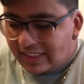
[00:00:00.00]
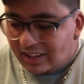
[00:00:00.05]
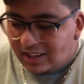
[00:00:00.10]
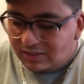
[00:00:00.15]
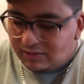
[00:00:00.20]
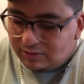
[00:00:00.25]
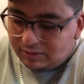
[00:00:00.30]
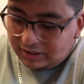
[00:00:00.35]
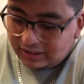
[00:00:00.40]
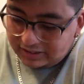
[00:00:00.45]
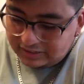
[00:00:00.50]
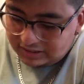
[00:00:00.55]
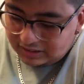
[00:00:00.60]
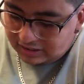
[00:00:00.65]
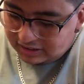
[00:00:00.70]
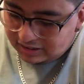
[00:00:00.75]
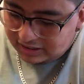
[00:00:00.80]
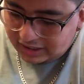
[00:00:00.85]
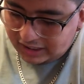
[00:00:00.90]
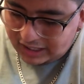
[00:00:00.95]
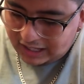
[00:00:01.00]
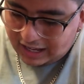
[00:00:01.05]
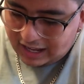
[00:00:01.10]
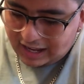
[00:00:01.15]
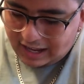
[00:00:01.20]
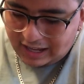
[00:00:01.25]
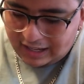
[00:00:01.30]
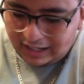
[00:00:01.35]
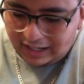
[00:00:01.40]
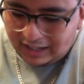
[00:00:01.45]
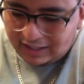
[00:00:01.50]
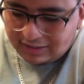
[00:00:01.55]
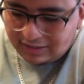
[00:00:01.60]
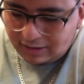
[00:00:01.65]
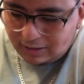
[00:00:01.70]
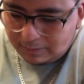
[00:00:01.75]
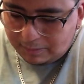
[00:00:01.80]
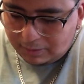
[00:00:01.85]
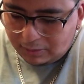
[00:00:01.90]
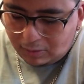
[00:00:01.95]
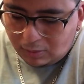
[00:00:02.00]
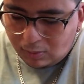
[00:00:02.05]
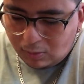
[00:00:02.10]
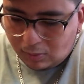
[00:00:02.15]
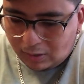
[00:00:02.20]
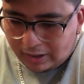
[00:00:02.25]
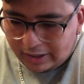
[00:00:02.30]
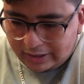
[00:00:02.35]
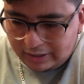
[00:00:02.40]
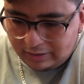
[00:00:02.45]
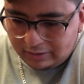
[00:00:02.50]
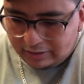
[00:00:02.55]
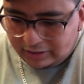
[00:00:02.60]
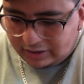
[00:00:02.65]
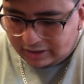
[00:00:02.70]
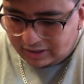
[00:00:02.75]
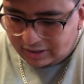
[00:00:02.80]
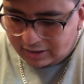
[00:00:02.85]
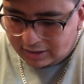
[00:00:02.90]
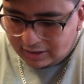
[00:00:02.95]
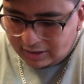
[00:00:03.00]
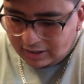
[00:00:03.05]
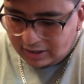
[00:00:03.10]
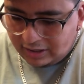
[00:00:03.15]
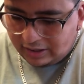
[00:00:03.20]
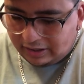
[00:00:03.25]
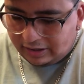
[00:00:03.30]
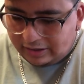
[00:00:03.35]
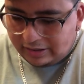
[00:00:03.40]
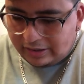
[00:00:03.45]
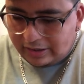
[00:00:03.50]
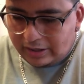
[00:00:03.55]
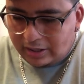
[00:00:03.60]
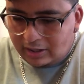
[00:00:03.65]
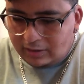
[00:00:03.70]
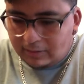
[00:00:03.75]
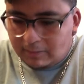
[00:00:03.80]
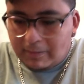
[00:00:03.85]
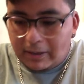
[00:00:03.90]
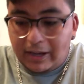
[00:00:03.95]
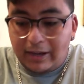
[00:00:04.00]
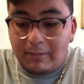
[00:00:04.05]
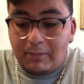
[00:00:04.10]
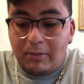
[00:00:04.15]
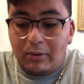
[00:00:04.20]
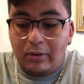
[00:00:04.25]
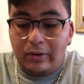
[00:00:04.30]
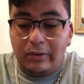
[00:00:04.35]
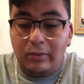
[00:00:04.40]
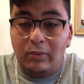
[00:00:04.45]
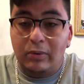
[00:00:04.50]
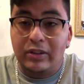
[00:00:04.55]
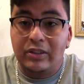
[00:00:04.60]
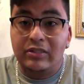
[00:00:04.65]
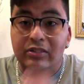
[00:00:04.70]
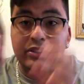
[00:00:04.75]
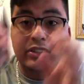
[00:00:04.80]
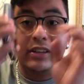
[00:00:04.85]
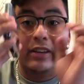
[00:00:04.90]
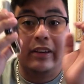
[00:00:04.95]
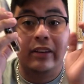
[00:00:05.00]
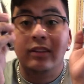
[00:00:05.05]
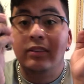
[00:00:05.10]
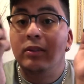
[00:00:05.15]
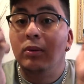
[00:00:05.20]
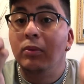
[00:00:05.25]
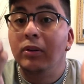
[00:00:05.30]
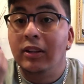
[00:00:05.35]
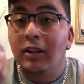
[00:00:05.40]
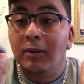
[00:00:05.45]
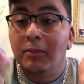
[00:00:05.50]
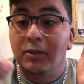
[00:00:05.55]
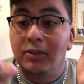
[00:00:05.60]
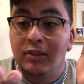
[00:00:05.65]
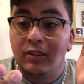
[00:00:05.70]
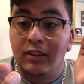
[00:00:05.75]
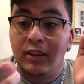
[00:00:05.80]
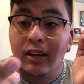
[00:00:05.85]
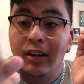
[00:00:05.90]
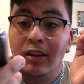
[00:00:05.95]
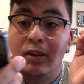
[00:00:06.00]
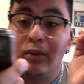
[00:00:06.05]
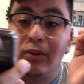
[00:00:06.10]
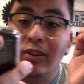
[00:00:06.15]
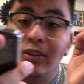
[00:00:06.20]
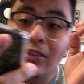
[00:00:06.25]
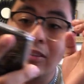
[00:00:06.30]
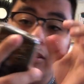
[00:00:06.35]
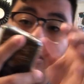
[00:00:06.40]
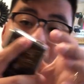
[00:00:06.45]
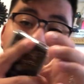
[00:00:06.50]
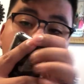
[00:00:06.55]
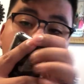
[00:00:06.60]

then recently, I ended up acquiring this bad boy, which is the one that I'm using now. This is an